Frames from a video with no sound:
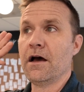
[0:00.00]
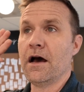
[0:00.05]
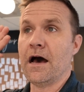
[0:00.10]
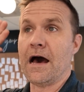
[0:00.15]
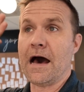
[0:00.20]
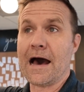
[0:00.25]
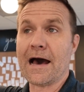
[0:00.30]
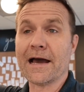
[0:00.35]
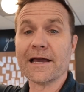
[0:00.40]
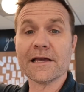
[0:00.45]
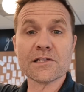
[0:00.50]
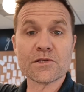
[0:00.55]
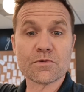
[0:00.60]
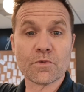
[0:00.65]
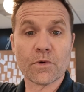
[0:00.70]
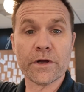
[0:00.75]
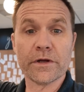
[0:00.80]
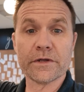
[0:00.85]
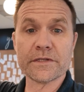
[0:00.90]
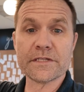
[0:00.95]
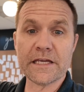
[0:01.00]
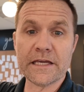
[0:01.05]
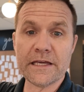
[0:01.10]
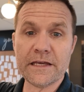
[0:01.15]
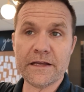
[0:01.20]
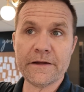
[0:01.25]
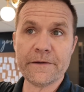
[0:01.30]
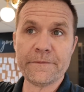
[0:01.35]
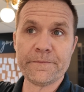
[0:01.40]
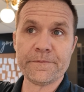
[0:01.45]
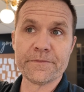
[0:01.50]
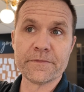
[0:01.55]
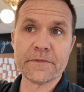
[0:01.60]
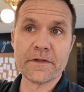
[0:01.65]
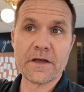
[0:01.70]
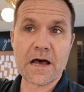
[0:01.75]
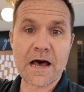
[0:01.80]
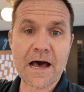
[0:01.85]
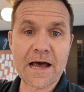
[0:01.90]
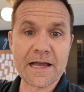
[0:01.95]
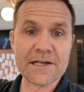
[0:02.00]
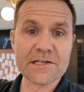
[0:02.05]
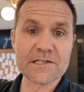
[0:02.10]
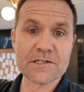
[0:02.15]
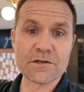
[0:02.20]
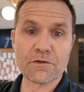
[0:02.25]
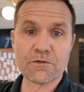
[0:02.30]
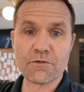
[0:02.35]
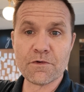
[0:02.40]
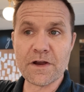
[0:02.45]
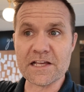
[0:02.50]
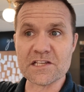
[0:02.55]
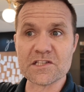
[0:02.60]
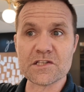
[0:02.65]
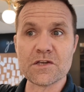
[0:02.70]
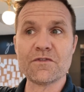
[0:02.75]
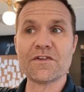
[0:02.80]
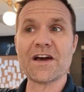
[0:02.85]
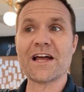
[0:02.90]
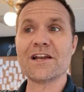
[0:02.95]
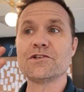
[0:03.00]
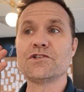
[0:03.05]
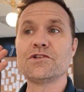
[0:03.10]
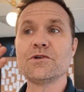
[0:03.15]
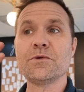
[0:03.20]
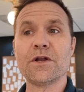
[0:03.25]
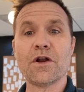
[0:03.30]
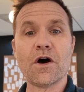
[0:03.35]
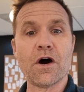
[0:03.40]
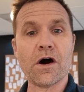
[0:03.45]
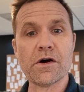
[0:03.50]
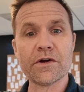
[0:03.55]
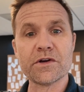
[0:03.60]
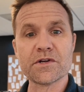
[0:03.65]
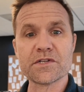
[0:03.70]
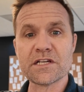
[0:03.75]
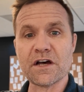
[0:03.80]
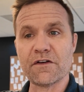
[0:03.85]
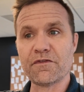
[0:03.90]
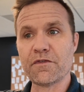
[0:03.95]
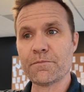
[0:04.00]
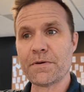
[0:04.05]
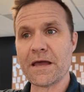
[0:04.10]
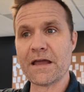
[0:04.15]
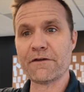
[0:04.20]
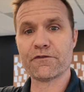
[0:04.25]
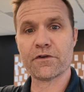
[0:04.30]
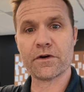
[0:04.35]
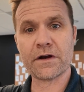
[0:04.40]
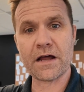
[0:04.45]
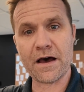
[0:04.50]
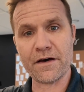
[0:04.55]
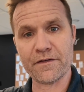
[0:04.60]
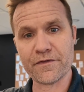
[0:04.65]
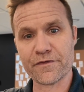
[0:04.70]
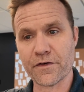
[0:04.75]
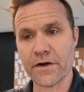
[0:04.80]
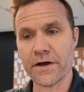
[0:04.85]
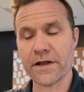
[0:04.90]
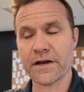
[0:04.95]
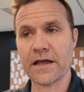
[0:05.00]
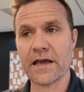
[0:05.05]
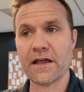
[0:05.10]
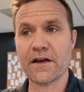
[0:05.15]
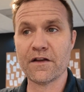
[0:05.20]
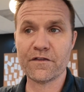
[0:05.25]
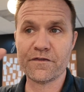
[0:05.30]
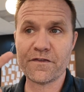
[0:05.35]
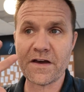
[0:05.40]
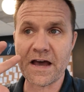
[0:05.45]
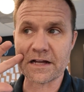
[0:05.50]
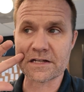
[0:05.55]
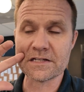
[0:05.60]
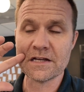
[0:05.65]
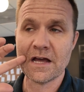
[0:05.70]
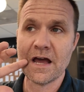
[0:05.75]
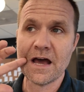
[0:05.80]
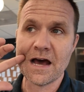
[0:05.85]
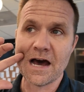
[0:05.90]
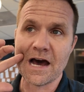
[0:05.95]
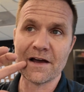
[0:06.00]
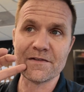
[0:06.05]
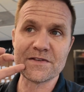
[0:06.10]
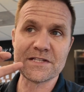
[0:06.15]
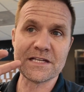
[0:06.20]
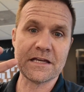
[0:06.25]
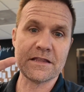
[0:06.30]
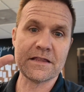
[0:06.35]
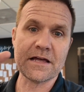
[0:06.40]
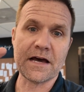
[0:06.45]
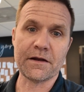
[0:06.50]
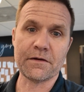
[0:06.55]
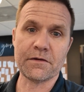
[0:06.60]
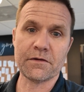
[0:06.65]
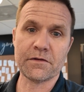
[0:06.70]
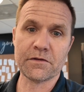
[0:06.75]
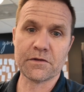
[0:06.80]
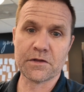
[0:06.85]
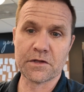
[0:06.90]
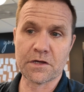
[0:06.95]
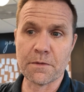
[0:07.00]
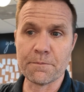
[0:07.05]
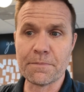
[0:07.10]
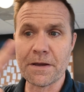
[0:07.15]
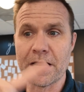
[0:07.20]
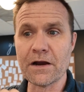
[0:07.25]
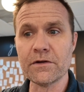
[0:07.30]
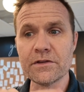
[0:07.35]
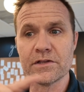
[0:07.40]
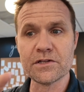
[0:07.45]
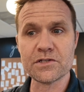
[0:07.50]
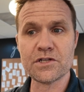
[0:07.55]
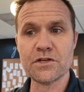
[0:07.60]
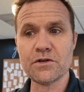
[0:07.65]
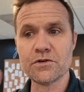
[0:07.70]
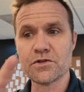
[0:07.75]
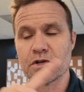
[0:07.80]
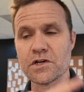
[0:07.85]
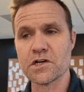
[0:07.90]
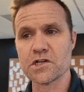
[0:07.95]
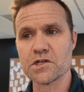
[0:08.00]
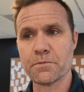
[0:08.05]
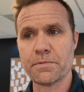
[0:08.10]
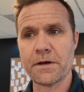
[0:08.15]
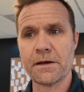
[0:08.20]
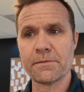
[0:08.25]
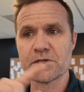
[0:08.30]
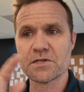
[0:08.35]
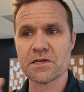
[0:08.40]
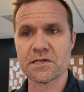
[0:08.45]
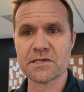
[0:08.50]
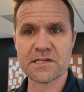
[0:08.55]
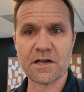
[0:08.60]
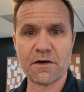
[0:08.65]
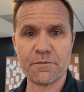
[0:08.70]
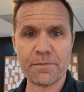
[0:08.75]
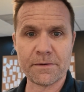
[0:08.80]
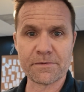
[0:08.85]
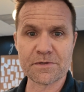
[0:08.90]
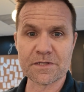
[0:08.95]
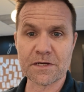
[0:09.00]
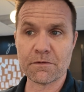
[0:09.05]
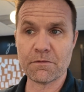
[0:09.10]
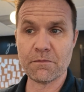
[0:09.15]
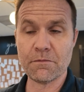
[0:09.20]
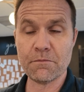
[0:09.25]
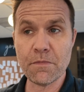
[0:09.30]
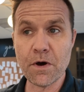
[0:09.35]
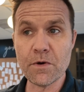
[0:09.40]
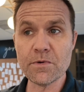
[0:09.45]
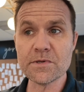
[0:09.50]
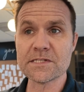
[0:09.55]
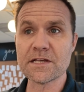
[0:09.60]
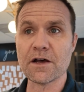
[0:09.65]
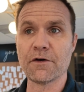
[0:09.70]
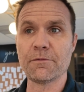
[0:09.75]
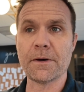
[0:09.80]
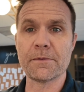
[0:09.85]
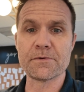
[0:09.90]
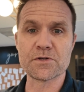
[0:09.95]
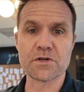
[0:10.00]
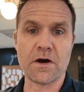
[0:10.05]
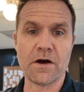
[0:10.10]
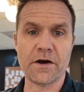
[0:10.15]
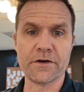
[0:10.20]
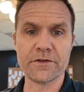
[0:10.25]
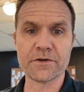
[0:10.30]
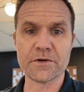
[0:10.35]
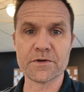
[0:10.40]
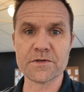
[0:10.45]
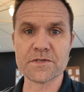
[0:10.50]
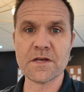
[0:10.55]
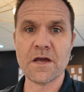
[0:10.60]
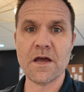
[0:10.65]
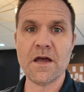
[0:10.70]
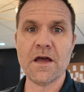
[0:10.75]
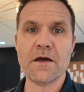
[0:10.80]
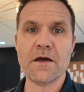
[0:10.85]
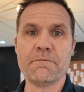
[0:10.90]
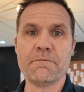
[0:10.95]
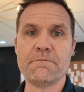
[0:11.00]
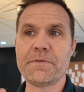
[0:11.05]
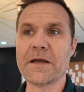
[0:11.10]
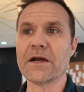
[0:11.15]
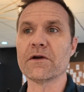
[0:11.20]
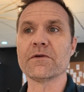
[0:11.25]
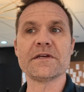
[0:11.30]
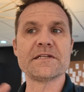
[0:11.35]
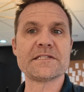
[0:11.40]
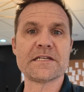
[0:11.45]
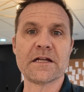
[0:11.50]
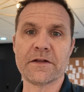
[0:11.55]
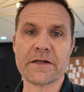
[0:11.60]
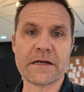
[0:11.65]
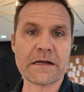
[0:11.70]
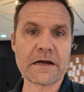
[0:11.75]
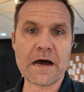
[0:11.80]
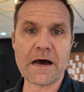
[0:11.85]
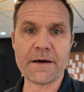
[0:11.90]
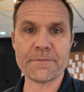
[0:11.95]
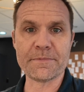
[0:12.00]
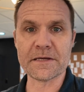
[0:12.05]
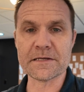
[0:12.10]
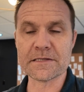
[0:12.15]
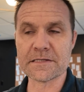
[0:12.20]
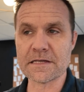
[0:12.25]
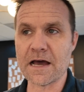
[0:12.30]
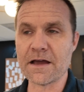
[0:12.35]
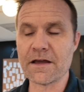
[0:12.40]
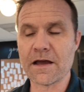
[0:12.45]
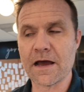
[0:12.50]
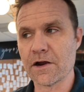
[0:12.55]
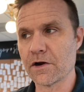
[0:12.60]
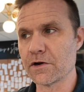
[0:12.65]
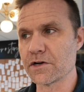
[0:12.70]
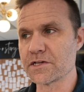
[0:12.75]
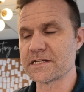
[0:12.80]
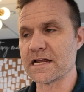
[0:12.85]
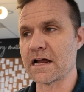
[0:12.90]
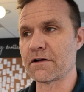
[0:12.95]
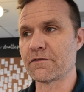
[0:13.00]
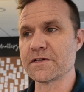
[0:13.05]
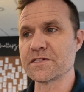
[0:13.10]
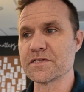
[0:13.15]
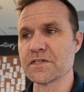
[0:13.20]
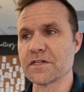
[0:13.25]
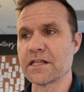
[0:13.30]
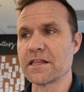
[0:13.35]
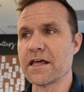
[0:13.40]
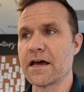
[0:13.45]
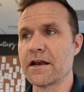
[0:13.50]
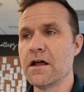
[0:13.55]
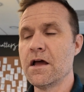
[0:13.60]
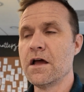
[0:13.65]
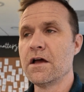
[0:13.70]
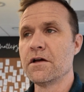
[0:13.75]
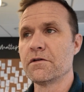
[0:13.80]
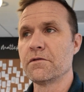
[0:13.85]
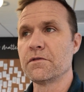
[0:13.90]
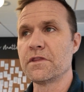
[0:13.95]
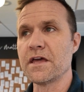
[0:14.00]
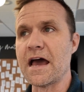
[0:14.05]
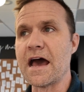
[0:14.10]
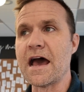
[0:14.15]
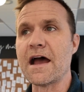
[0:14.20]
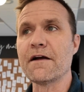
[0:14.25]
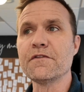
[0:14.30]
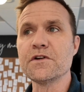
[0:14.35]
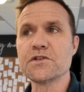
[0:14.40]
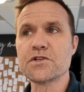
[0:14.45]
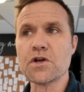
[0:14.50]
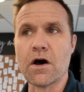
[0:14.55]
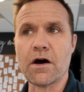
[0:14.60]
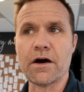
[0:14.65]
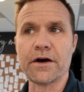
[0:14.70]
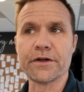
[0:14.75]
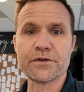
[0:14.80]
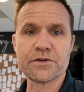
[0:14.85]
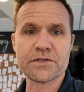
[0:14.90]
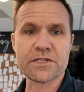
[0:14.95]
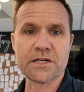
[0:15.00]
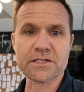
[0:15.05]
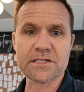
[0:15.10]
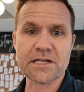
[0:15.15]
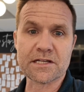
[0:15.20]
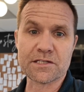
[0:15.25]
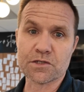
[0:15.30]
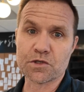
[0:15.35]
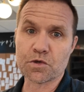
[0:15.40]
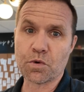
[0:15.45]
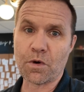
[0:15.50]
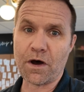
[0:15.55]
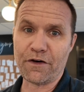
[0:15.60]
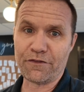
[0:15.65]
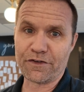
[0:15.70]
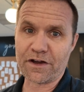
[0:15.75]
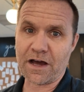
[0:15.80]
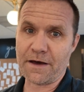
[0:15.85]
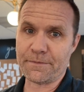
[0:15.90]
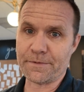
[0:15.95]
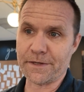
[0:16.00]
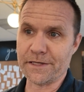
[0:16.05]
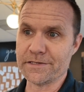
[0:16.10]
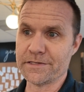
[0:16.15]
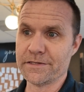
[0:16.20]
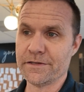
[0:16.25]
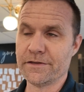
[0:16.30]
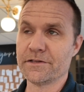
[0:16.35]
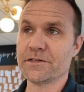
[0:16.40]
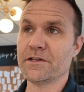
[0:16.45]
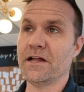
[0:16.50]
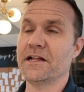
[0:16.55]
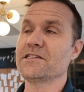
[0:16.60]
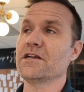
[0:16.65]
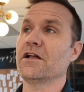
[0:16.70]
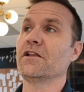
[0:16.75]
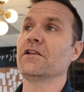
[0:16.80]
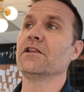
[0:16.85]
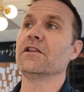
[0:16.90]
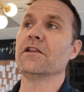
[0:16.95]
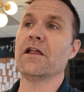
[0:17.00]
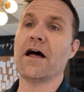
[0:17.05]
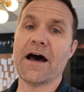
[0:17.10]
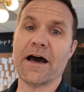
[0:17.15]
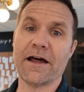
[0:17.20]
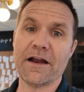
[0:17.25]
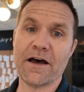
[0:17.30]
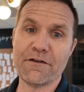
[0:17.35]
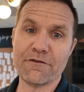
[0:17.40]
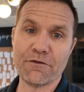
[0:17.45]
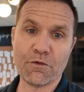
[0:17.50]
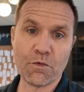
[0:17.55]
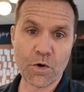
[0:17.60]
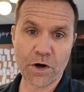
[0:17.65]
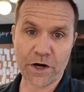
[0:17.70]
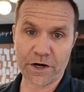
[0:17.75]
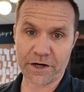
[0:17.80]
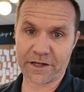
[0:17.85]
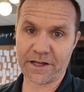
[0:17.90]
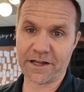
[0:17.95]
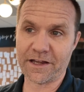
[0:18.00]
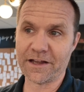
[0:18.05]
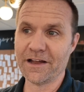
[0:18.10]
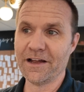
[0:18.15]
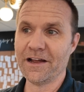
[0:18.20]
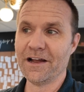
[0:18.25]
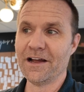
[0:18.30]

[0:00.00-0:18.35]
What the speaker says: highest royalty, highest risk. You got to do it all yourself and pay for it up front. And in fact, I've seen that comparing the two, traditional publishing and self-publishing, most self-published authors barely sell any copies. I heard a stat recently that the average author sells less than 12 copies. That's a lot of work